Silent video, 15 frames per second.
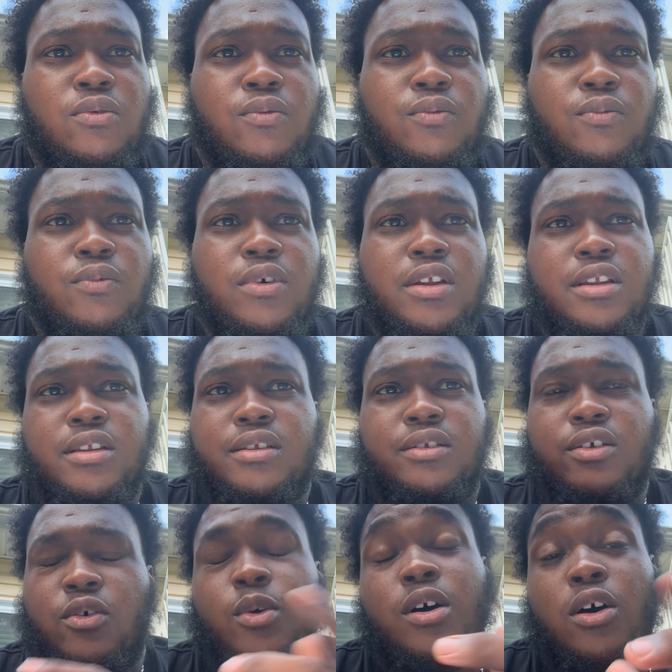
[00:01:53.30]

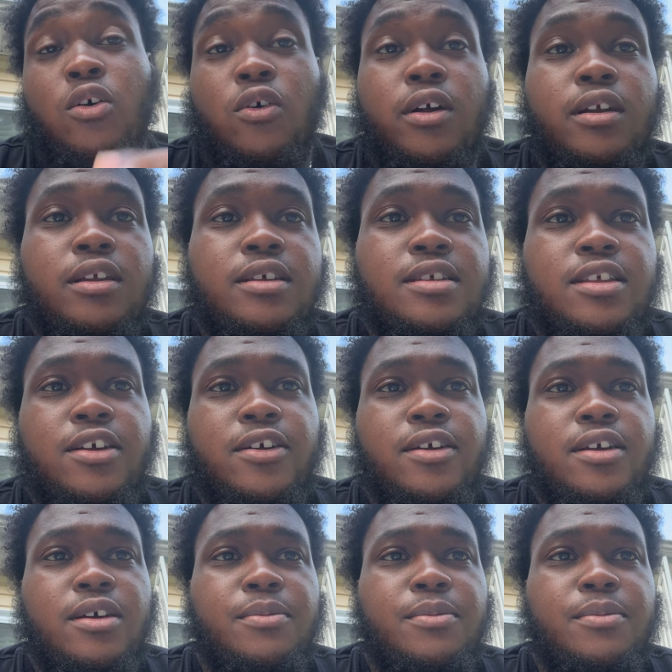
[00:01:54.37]
According to this theory,